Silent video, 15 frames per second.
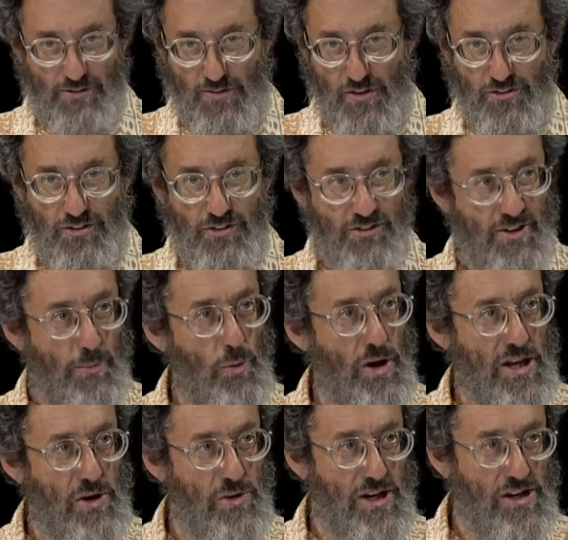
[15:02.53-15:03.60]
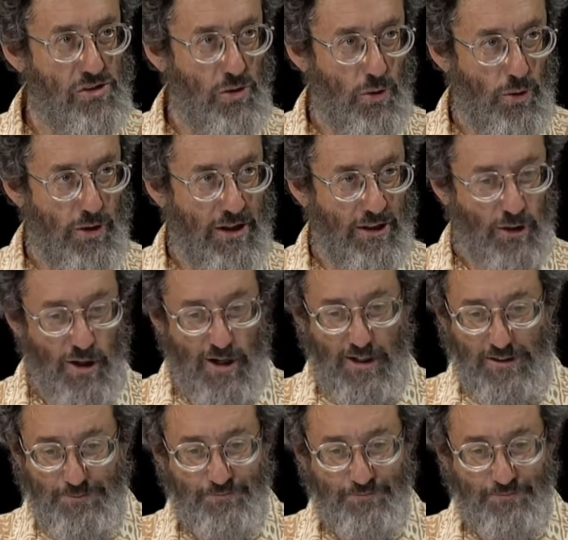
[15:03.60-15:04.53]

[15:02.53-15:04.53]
and this is somewhat unique to Oregon law.